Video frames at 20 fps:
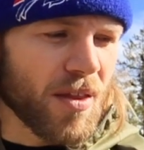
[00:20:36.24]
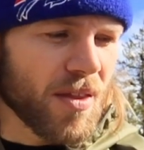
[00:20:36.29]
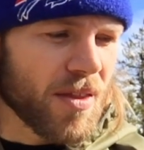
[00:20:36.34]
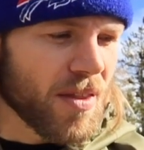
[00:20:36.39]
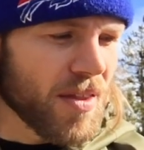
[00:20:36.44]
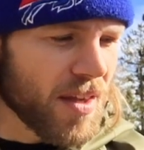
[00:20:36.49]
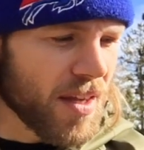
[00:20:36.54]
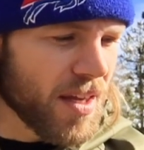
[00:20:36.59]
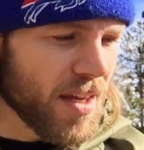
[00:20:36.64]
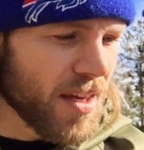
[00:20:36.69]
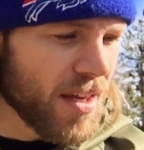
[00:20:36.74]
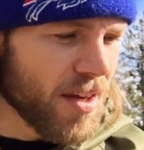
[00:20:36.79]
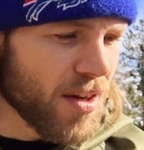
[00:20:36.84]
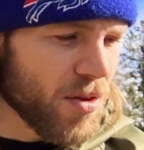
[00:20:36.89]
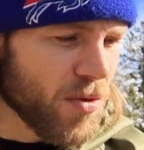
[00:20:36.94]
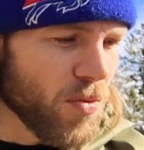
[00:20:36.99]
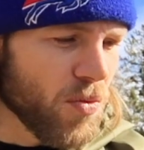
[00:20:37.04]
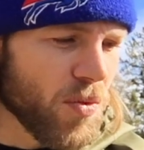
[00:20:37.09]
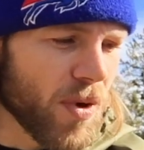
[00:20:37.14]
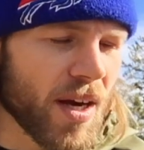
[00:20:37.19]
the
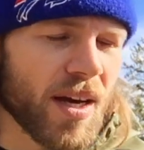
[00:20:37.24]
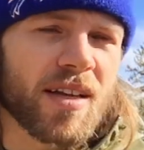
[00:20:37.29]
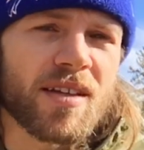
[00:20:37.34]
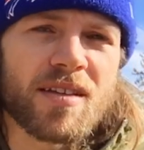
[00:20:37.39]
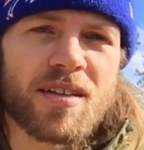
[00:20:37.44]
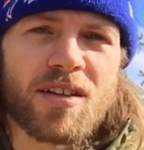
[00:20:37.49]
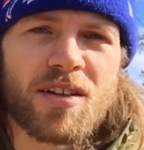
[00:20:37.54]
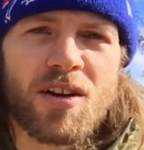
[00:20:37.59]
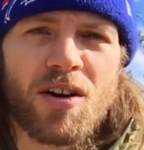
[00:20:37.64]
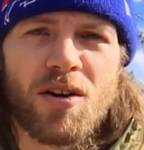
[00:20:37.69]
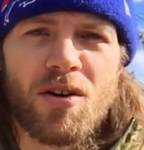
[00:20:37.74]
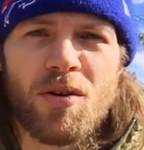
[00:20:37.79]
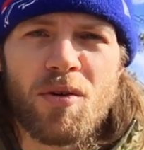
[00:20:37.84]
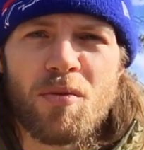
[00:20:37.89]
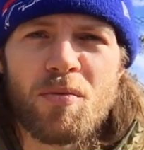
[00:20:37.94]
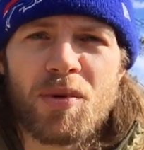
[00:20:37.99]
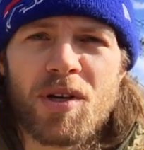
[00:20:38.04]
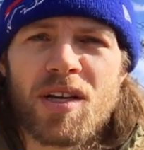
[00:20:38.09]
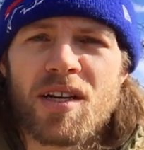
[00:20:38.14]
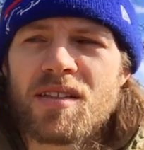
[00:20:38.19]
way to go,
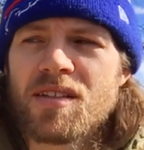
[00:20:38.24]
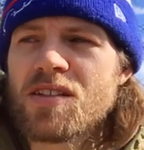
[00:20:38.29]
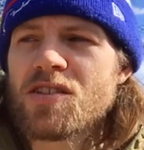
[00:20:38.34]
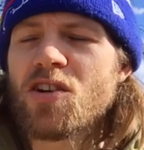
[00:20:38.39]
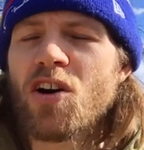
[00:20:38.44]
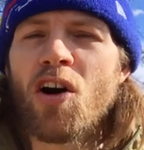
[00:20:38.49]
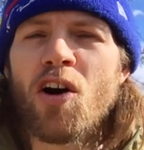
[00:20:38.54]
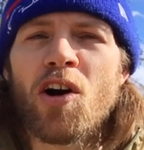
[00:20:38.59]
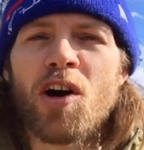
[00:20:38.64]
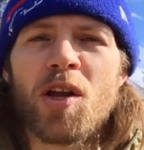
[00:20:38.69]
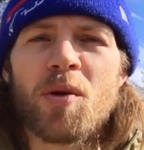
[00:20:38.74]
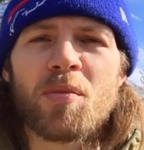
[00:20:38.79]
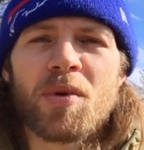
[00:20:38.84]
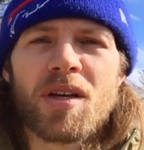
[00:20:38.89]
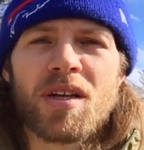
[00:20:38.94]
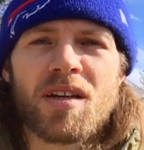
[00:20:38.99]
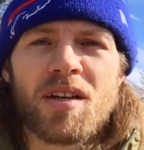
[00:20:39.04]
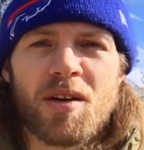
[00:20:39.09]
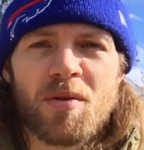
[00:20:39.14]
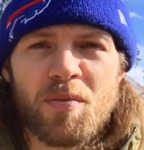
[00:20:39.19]
because it's already
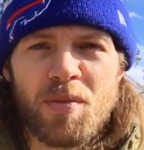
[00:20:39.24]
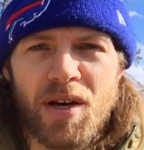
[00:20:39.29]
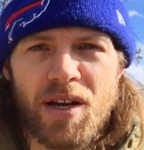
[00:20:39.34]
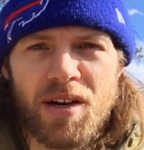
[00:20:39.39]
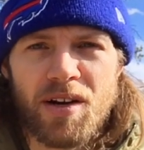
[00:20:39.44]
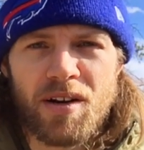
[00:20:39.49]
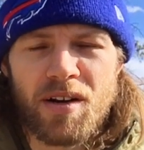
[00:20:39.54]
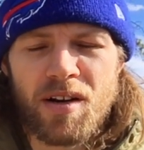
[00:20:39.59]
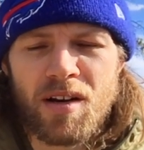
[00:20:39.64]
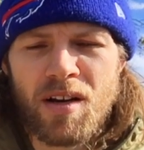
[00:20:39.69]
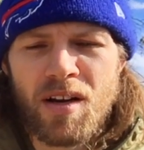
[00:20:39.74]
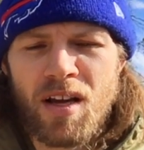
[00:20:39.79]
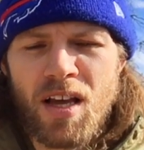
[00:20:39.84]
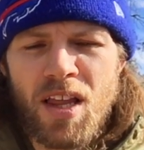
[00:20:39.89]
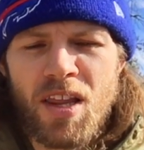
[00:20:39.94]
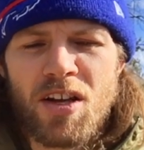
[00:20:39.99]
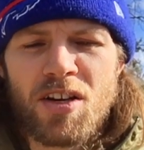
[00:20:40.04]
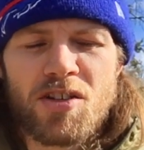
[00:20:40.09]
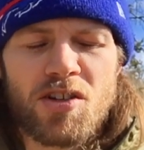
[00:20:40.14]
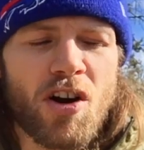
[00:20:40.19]
been done better.
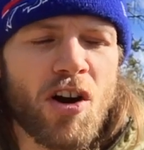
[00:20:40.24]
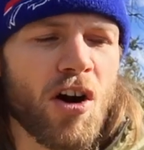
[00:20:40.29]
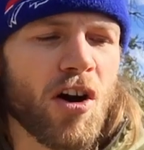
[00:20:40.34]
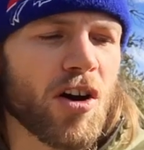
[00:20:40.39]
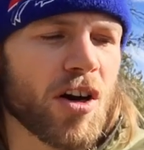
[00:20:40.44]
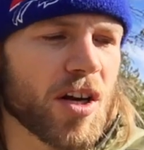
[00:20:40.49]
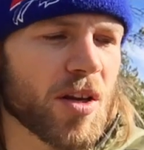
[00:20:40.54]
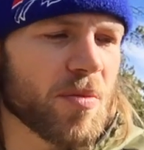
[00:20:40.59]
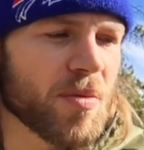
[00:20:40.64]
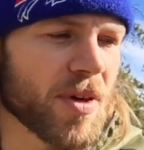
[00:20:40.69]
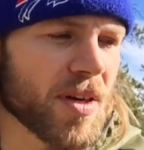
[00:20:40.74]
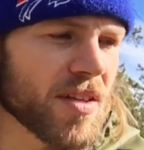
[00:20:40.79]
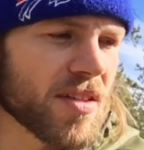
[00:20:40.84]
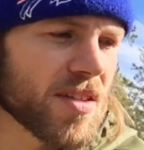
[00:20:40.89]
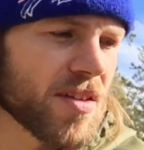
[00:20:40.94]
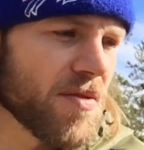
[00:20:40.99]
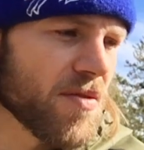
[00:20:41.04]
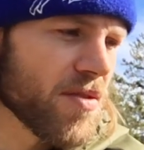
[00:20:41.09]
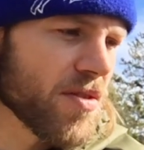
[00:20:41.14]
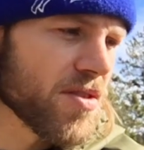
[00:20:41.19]
There's already been a
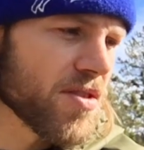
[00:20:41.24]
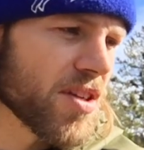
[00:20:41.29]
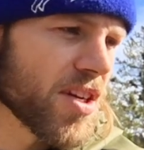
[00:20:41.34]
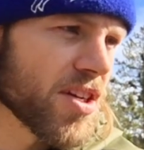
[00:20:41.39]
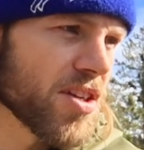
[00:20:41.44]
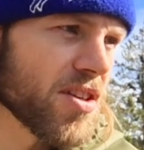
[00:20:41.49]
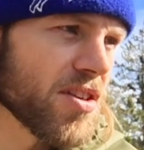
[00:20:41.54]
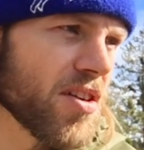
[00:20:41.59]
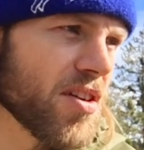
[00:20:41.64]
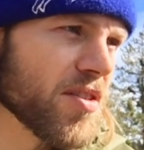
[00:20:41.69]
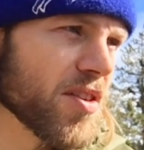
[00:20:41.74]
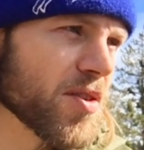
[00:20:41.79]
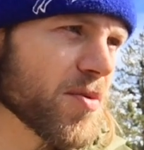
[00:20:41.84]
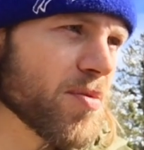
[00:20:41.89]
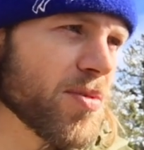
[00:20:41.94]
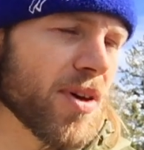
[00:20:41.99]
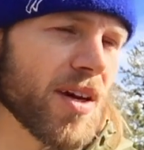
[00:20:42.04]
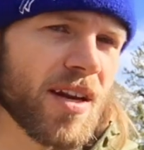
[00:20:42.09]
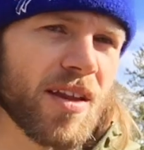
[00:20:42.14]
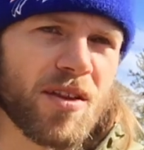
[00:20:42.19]
civilization on this
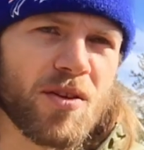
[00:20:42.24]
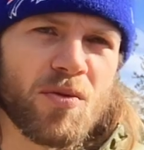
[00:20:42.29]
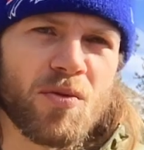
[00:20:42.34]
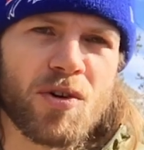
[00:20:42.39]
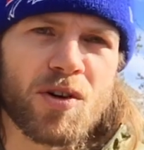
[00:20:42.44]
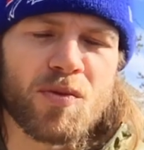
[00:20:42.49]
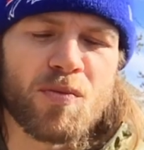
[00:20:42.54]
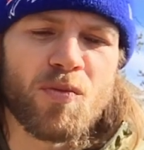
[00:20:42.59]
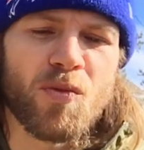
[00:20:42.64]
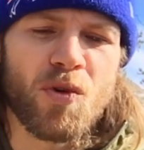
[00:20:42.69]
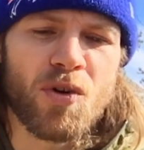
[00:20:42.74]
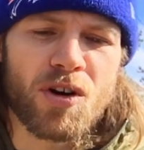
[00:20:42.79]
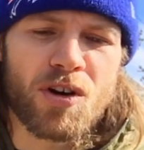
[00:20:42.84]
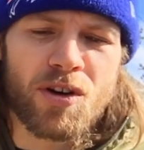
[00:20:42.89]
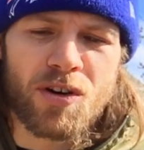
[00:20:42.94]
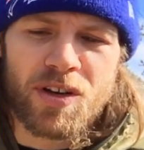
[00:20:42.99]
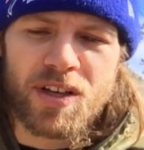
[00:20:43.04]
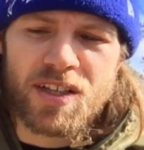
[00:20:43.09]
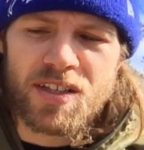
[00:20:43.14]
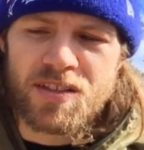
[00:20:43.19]
planet that worked more
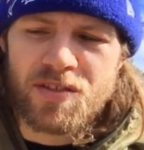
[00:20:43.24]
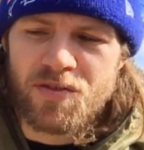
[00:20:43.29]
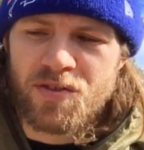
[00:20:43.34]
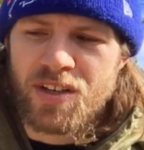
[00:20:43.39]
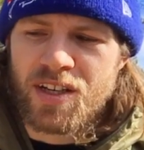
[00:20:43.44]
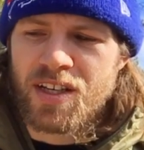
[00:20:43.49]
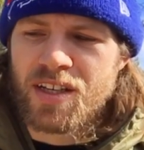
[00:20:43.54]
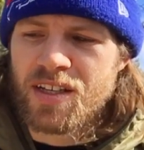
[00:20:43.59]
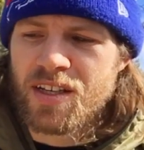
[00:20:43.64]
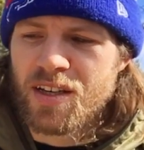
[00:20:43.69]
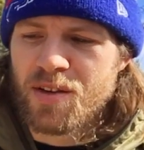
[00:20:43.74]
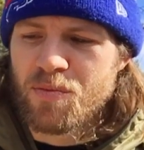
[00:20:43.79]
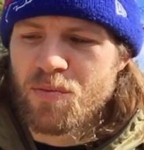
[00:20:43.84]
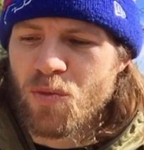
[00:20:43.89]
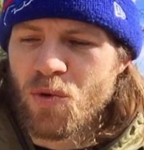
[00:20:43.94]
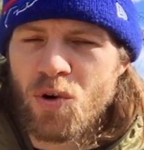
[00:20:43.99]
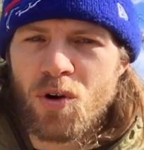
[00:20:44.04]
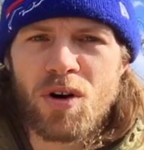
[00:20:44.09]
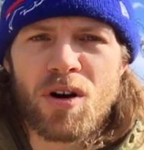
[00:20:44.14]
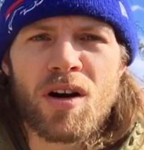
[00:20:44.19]
cohesively and did
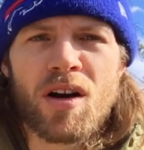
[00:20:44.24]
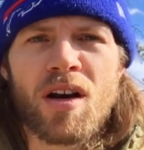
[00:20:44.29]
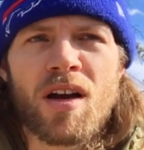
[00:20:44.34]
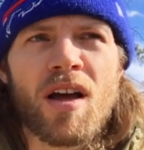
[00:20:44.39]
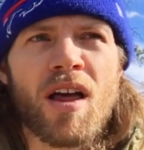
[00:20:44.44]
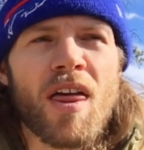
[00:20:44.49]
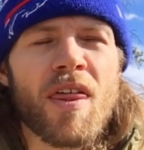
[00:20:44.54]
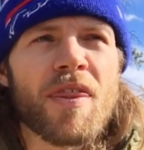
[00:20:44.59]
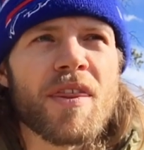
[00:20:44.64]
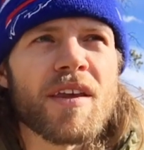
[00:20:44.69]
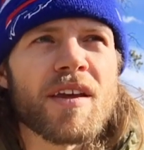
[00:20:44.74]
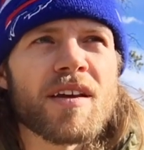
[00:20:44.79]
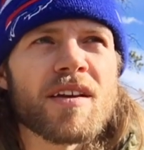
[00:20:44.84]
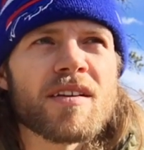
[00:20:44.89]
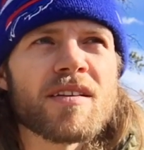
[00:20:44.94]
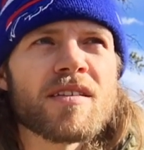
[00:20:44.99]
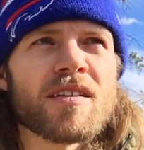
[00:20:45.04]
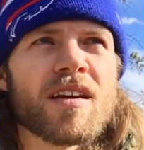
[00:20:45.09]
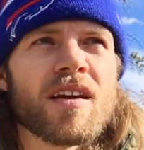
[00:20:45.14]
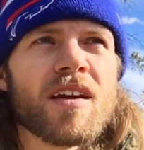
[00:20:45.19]
more
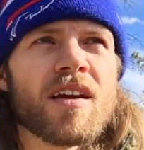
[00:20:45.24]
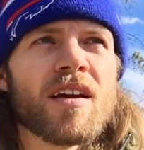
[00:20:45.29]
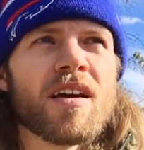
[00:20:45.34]
things